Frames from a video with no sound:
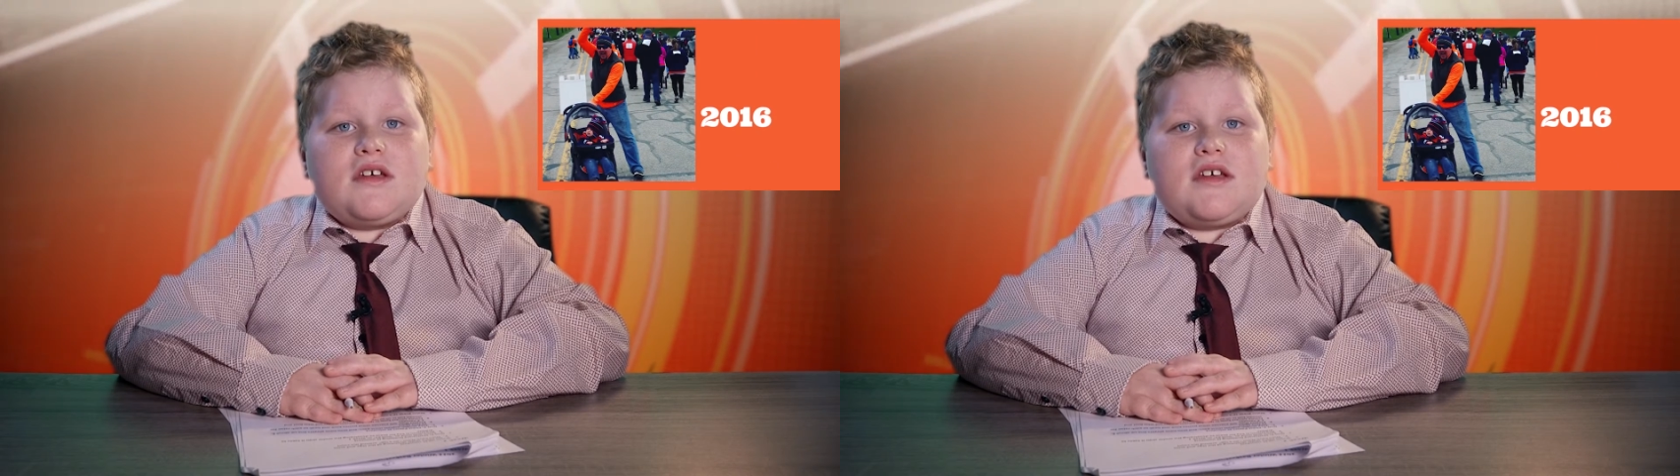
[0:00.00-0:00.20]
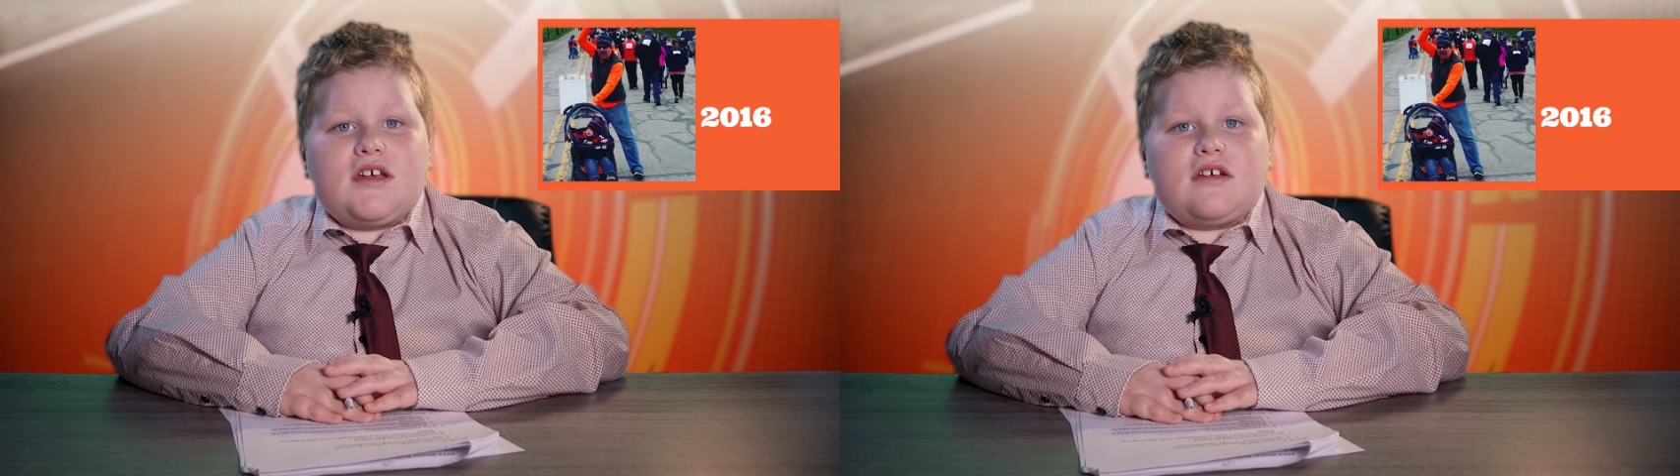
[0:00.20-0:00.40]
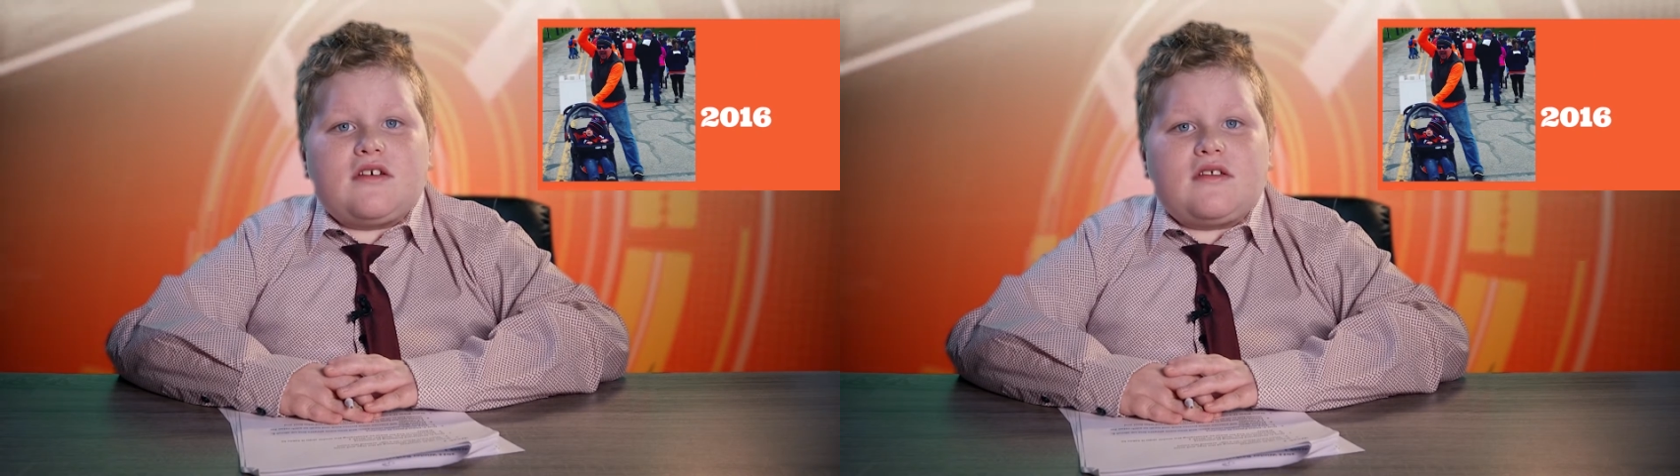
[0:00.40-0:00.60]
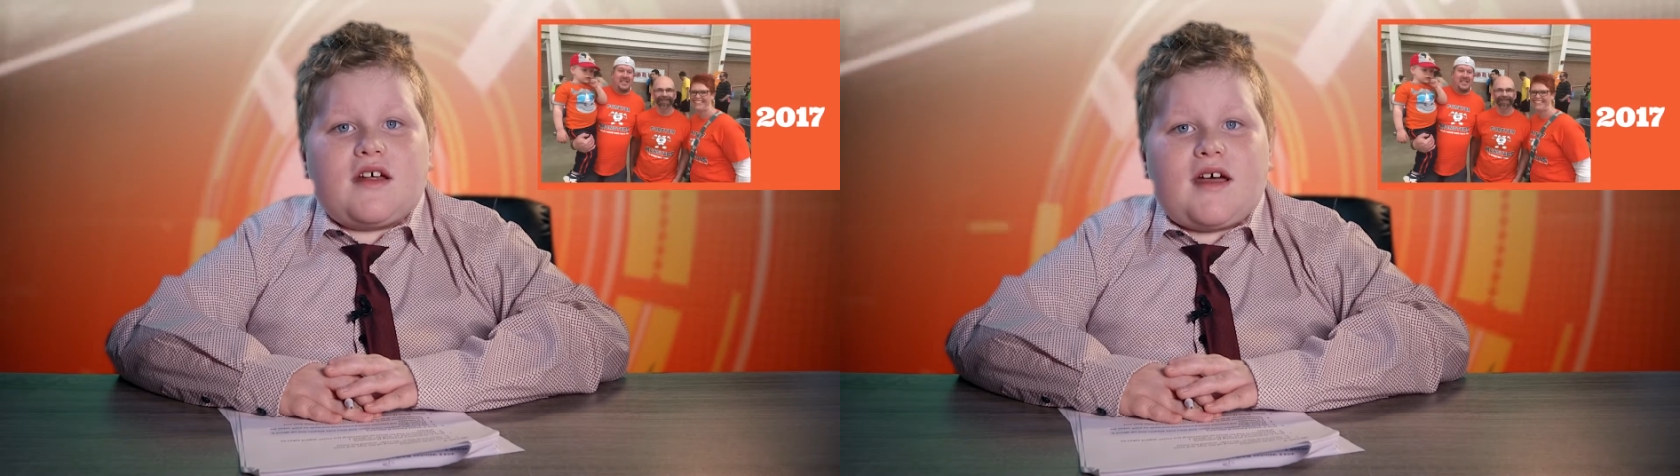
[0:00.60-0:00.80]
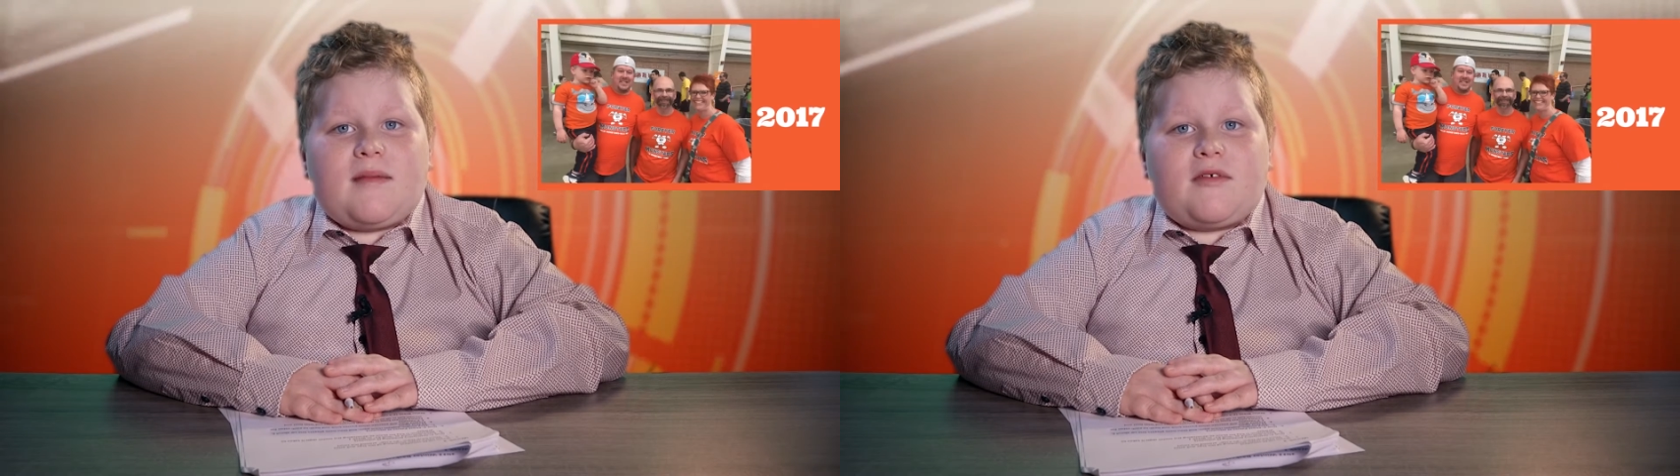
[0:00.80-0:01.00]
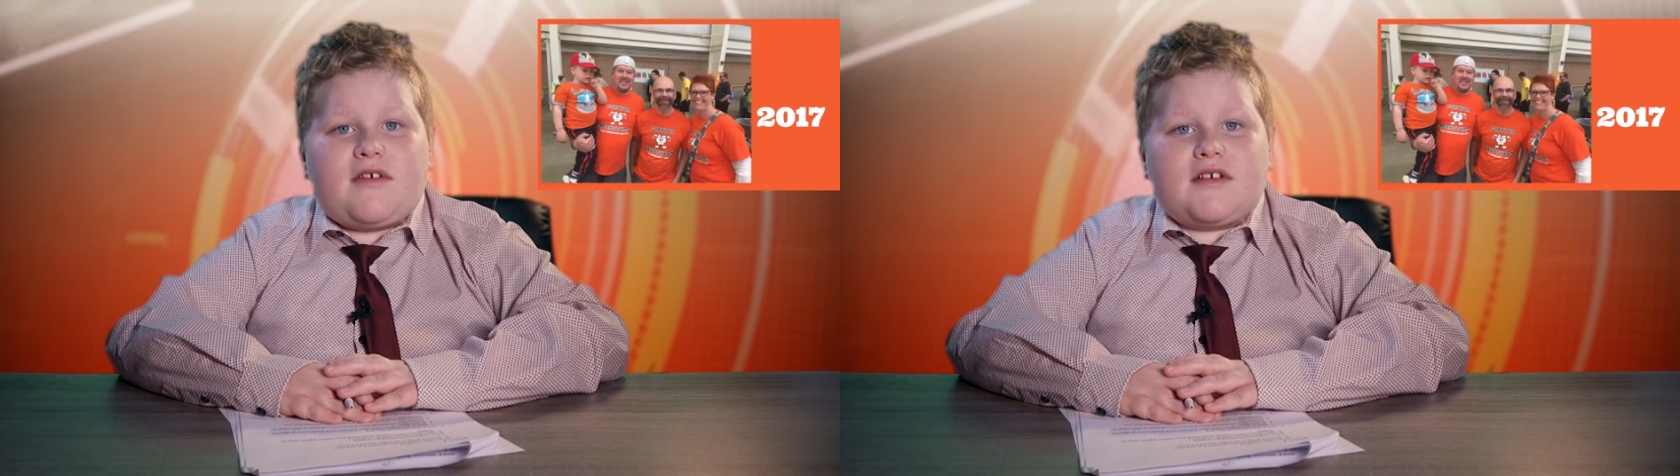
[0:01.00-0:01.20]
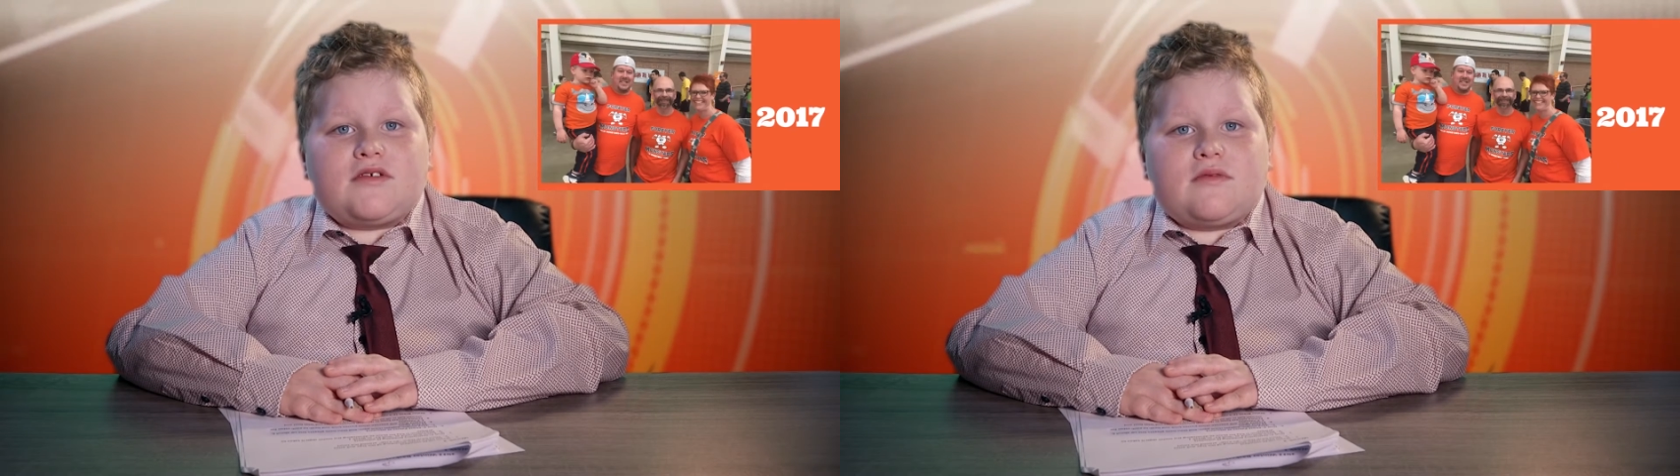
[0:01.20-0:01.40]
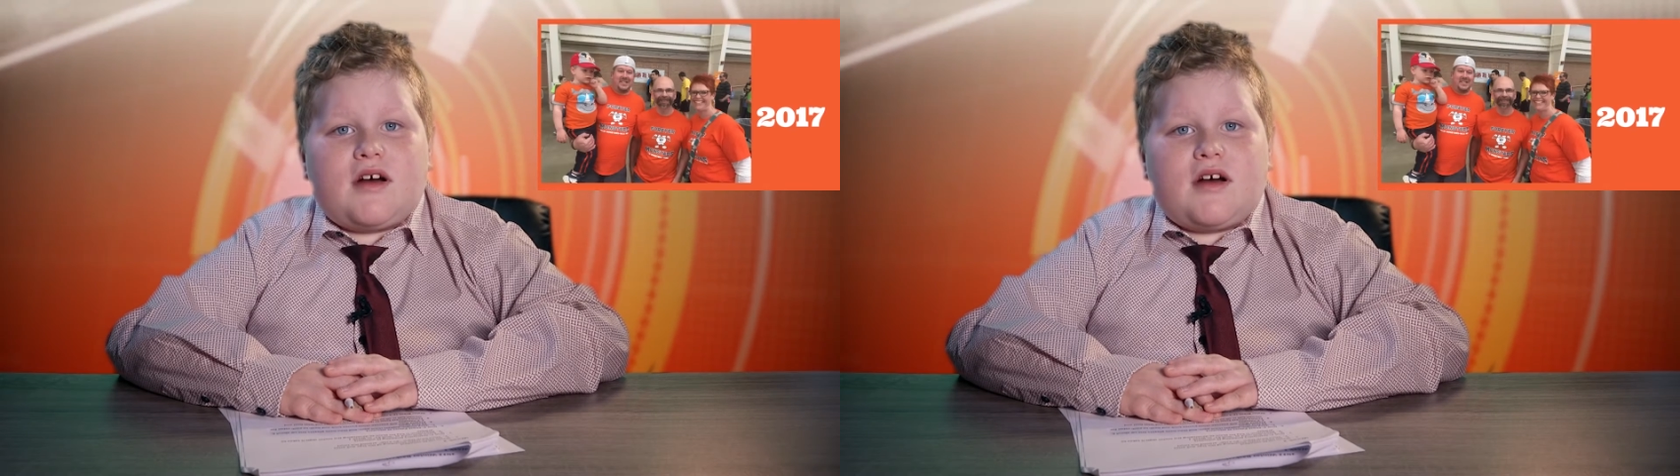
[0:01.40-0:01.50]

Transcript: year that I'm going to